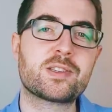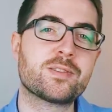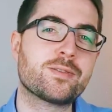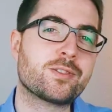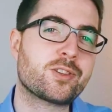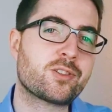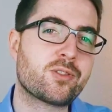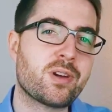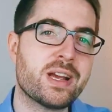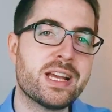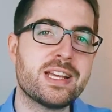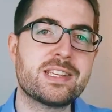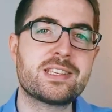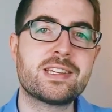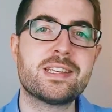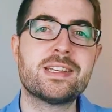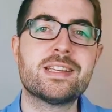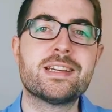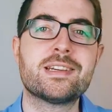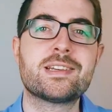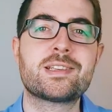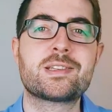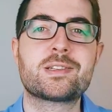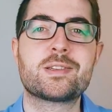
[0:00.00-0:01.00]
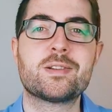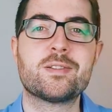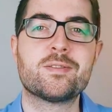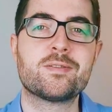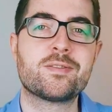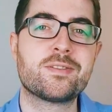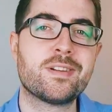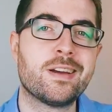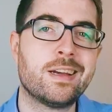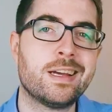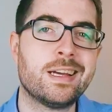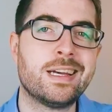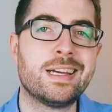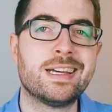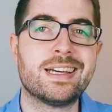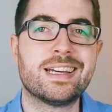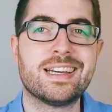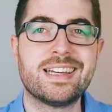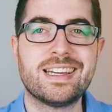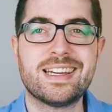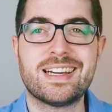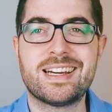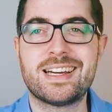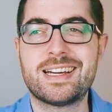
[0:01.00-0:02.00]
of craziness, of
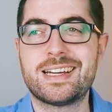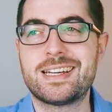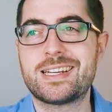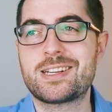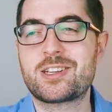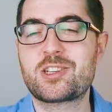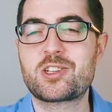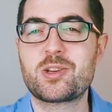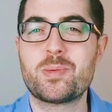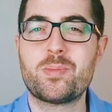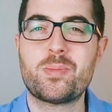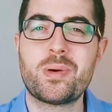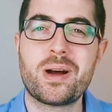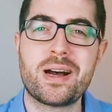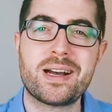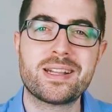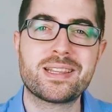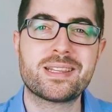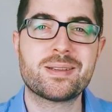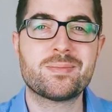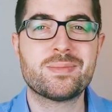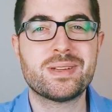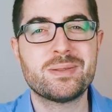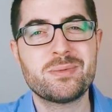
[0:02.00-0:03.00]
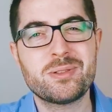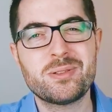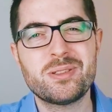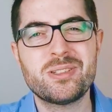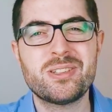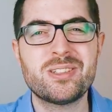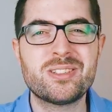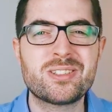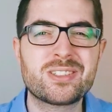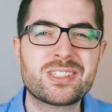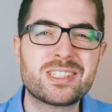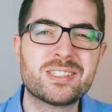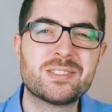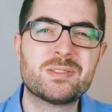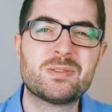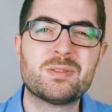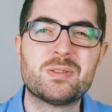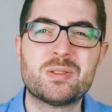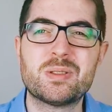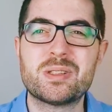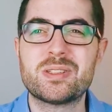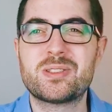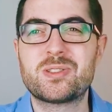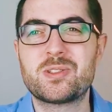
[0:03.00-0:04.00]
yeah, Shabbat that maybe we're not looking
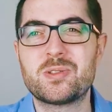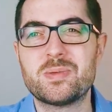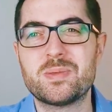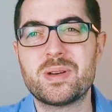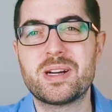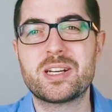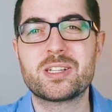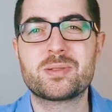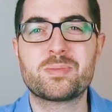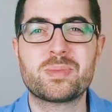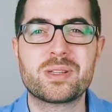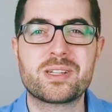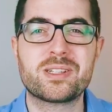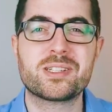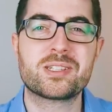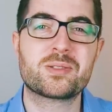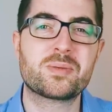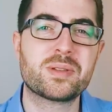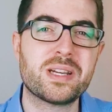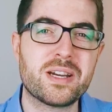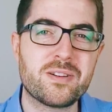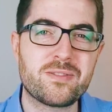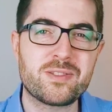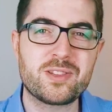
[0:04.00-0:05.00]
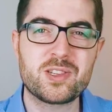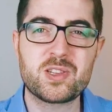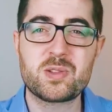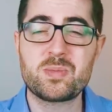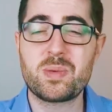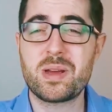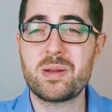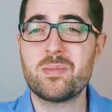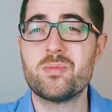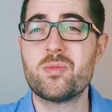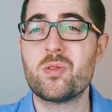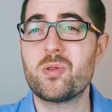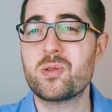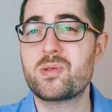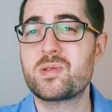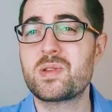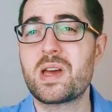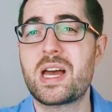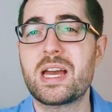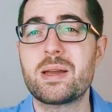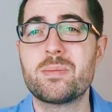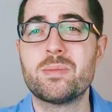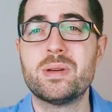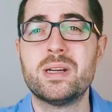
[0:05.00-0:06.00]
forward to much because we have to spend more
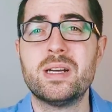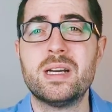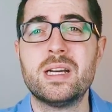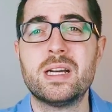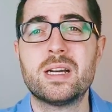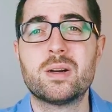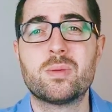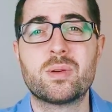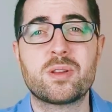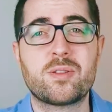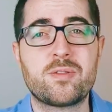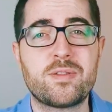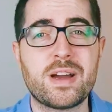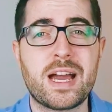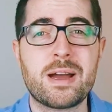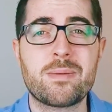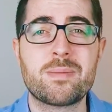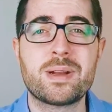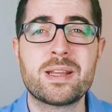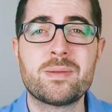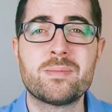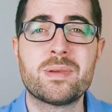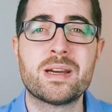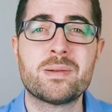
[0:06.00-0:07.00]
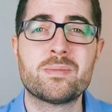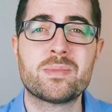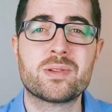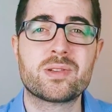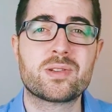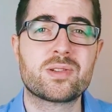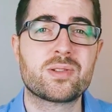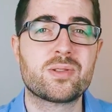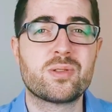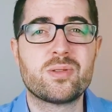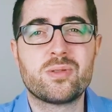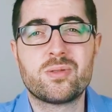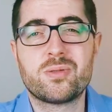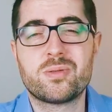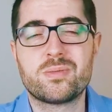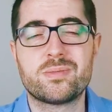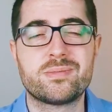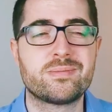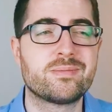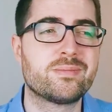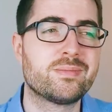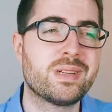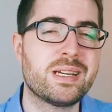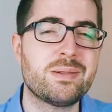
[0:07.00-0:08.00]
time with family members who
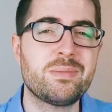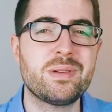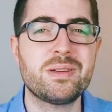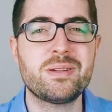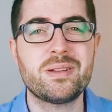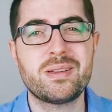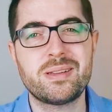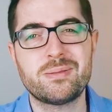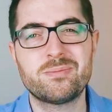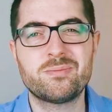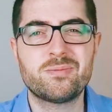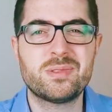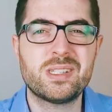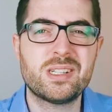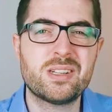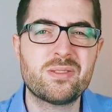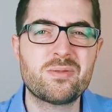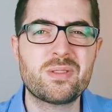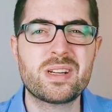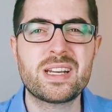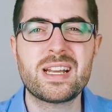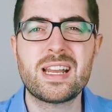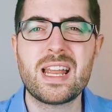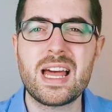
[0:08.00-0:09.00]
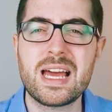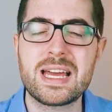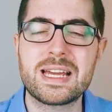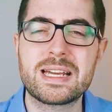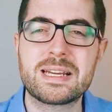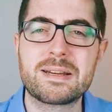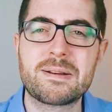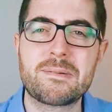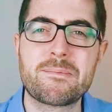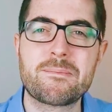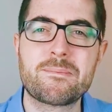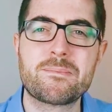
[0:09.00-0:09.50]
maybe we don't really like.